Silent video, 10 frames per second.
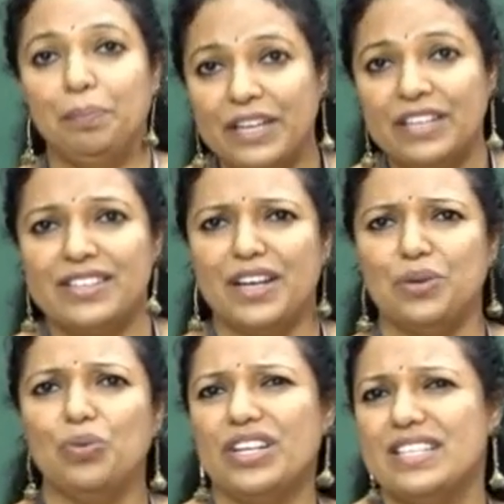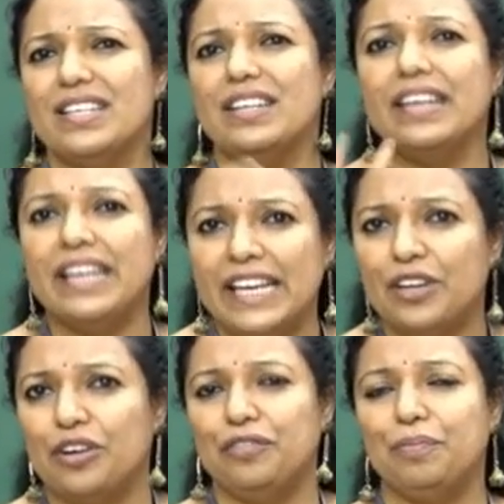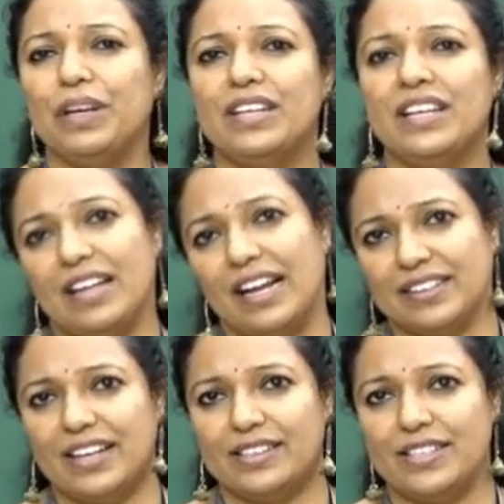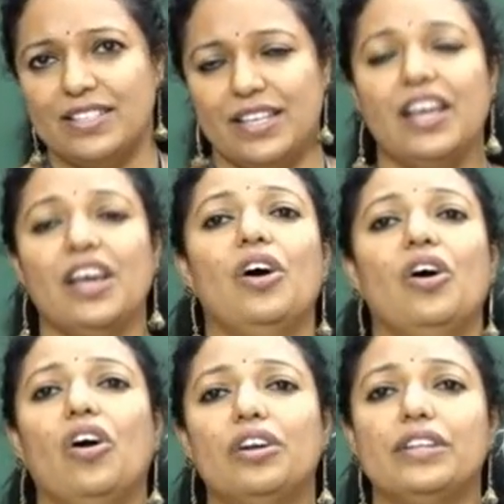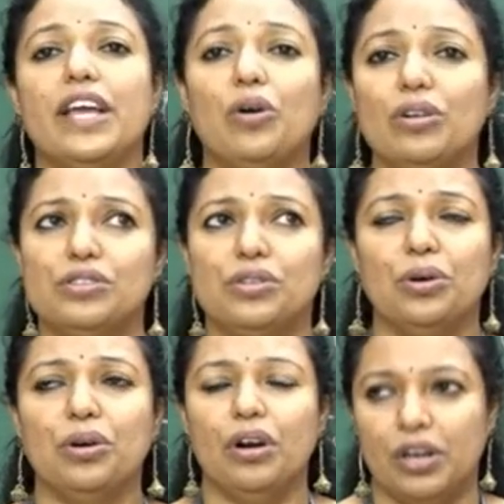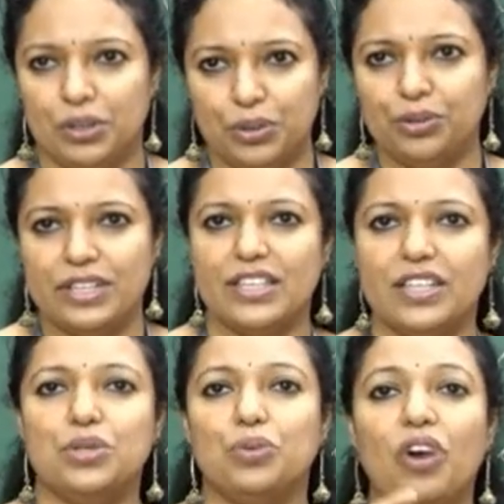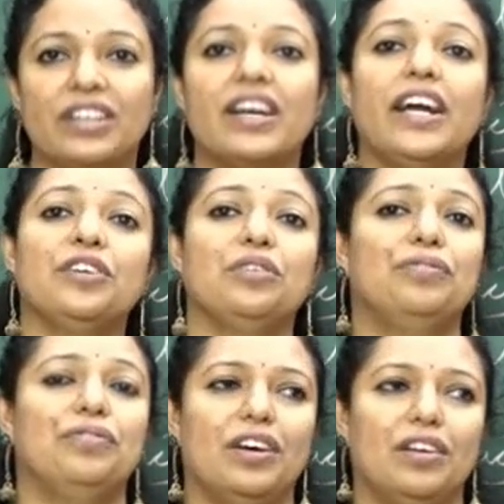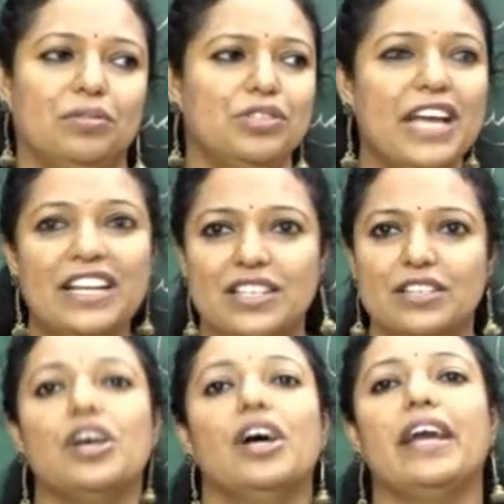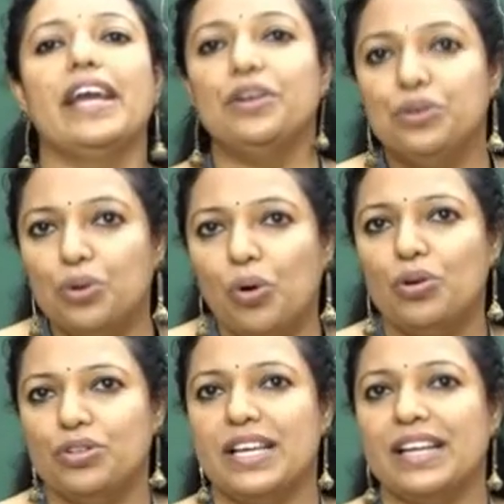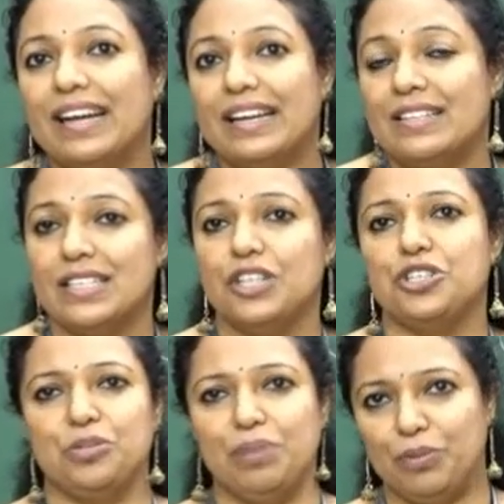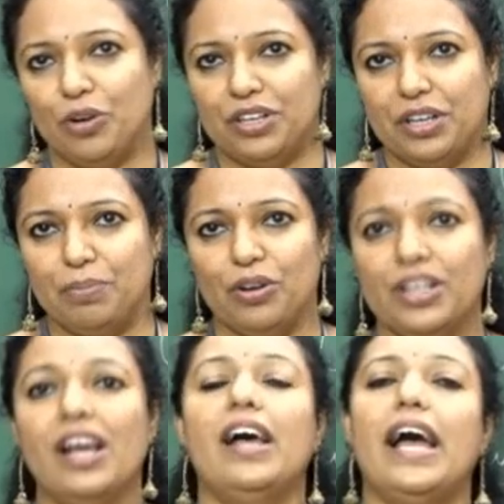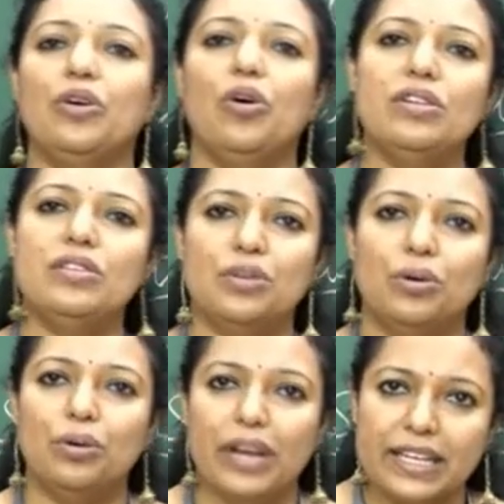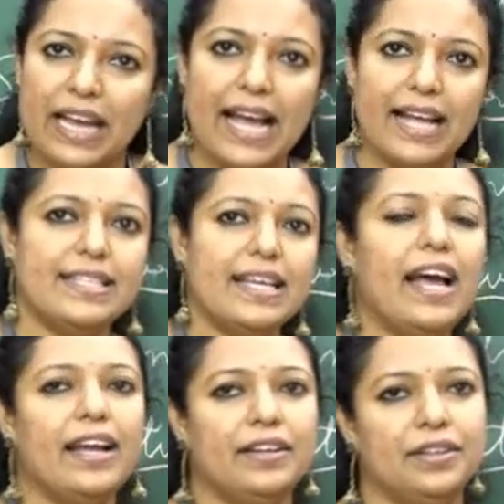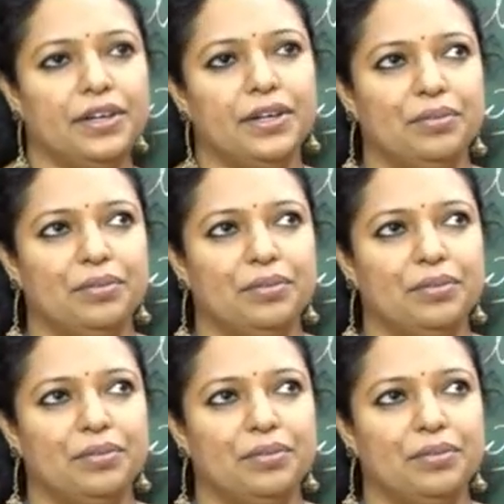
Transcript: printed, what is the need of printing that currency, or they also do research what kind of changes in notes and currency should be brought upon. And also it has an